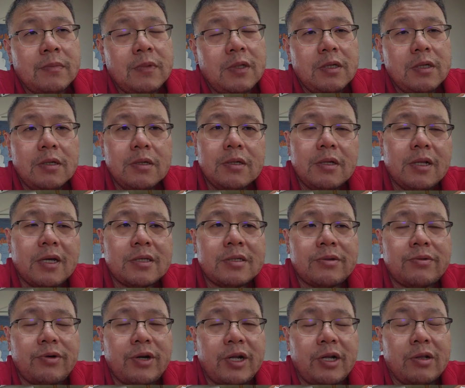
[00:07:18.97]
Yeah, it lasts
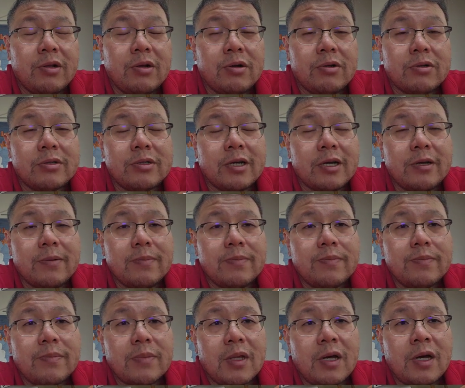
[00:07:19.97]
a really long
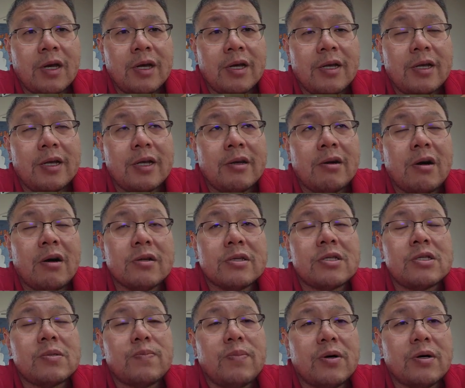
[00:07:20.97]
time. I
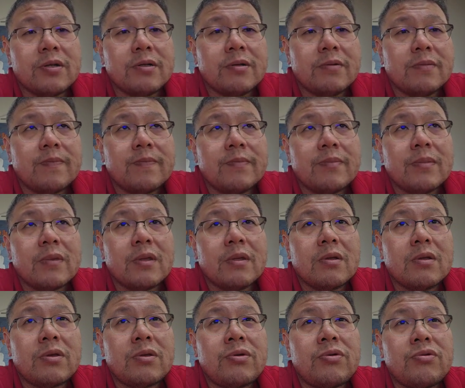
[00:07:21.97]
hotspot
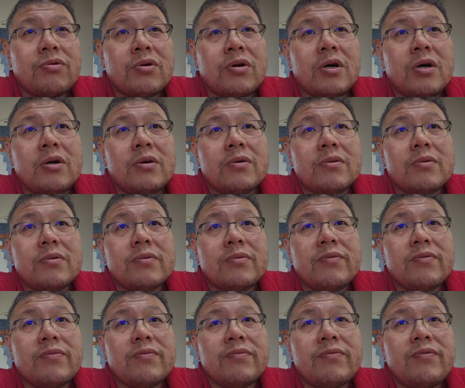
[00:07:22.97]
throughout
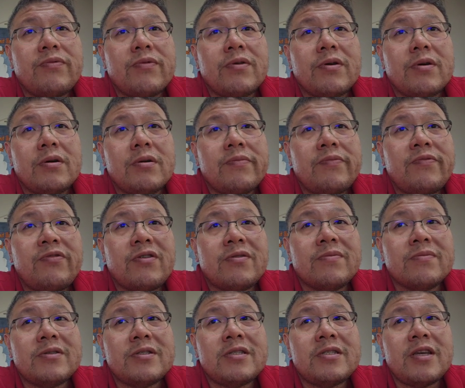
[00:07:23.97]

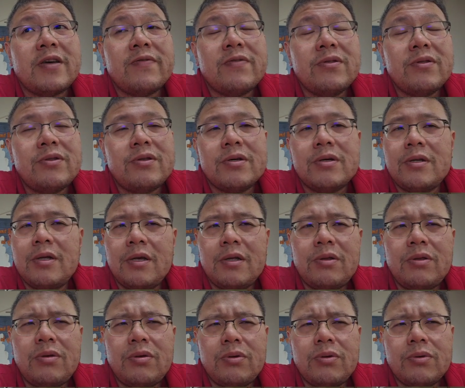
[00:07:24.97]
from 7:30
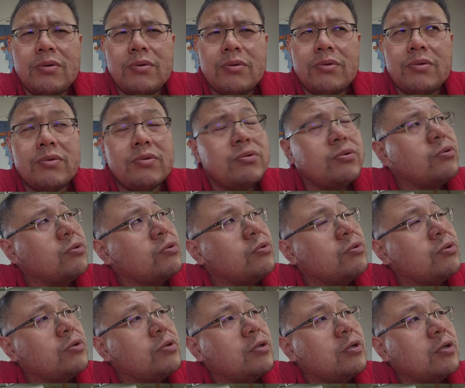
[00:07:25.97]
to
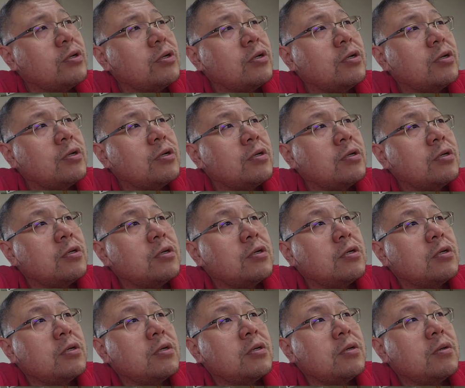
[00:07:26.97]

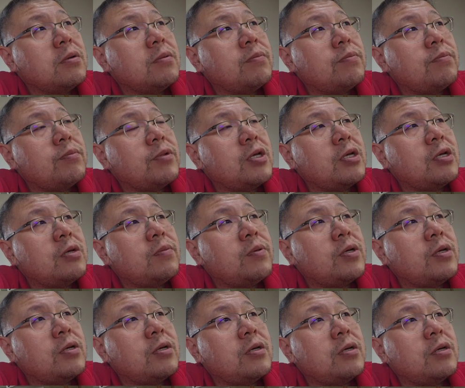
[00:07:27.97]

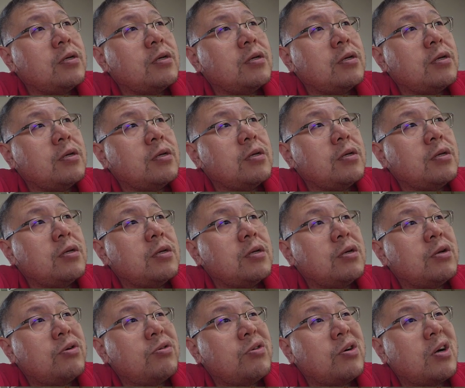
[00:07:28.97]
maybe
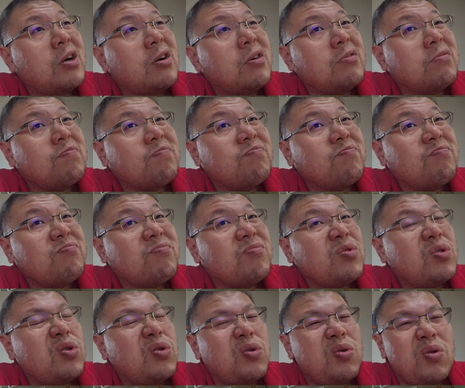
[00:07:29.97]
around
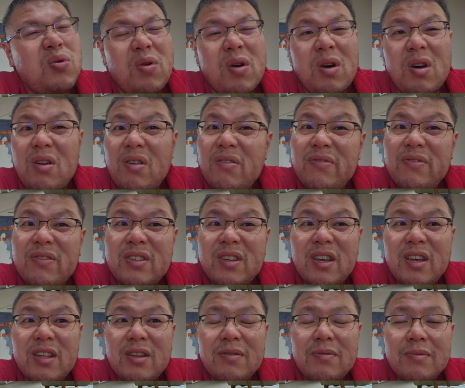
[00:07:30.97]

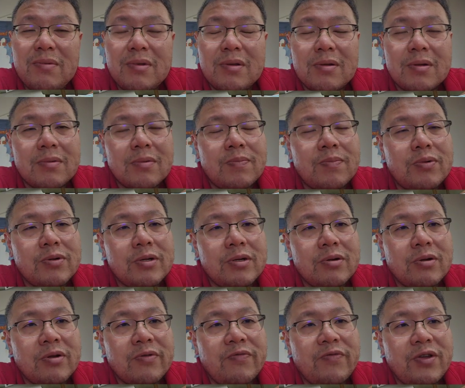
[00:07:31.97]
12:10. I'll put it
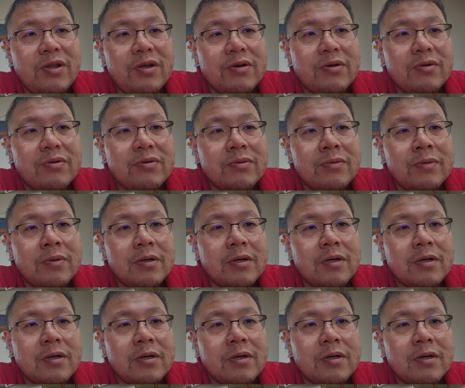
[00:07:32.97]
on the video,